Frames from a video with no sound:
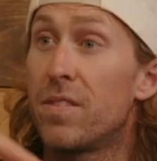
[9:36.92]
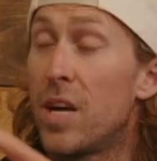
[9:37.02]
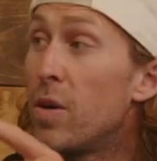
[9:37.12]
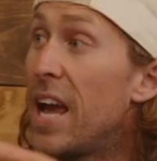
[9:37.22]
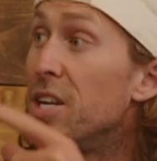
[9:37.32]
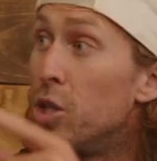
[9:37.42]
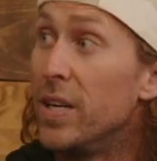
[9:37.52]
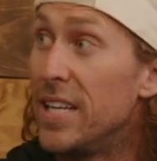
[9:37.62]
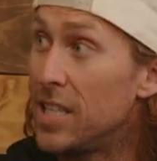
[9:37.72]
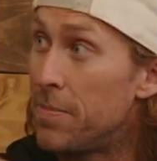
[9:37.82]
They can't do
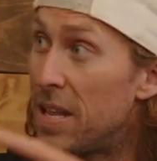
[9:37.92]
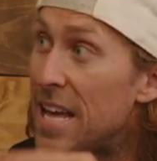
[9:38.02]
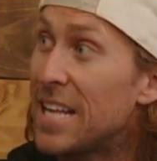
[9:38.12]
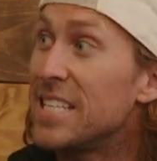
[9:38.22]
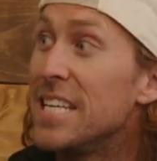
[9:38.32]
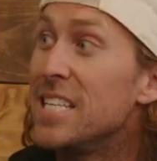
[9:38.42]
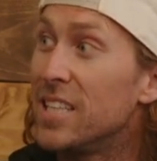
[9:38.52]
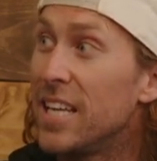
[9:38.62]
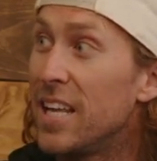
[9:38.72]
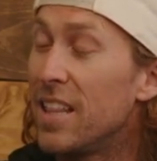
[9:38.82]
it easily, but that's
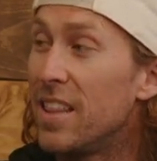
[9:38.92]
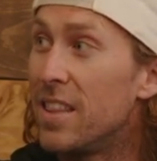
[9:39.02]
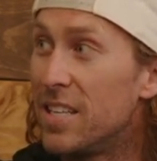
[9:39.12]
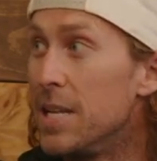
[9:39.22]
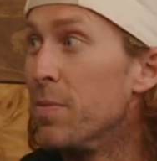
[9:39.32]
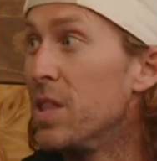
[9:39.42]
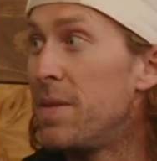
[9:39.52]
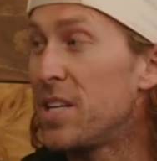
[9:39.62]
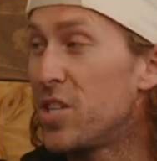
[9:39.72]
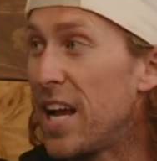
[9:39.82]
easily the team with the
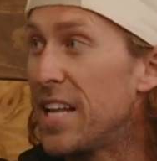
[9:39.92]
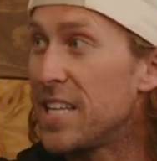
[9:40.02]
best chance.